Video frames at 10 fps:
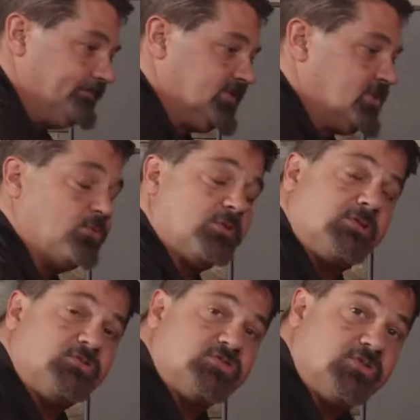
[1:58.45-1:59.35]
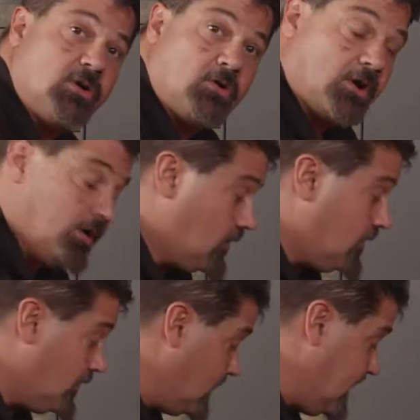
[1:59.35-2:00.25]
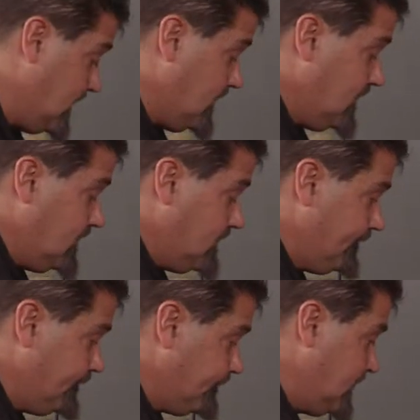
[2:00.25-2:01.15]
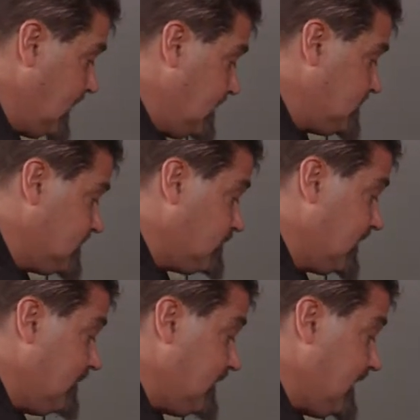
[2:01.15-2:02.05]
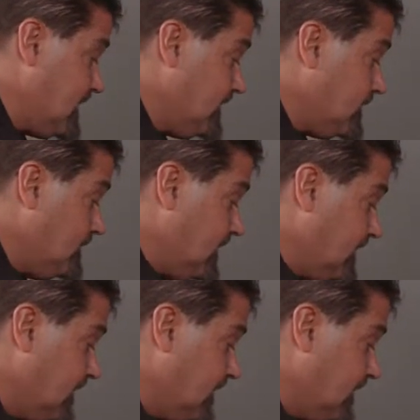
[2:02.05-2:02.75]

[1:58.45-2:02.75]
Don't close your door all the way. Just bring it back a little bit.